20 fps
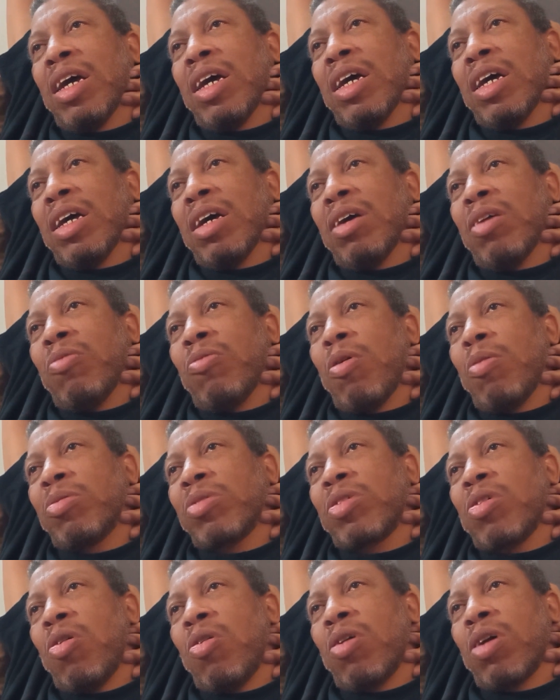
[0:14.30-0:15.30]
what was
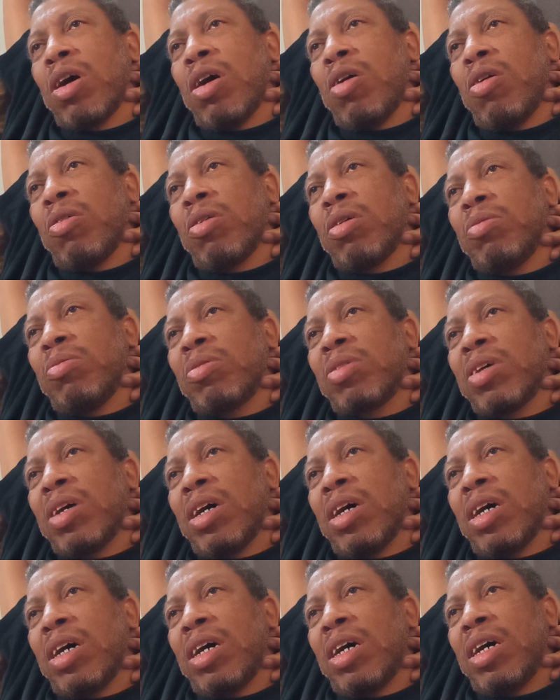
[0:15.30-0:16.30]
going on? It was a
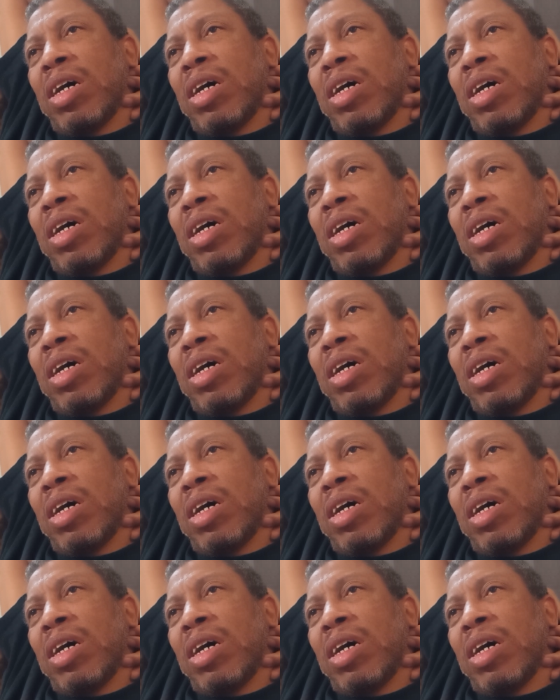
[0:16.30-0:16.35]
uh,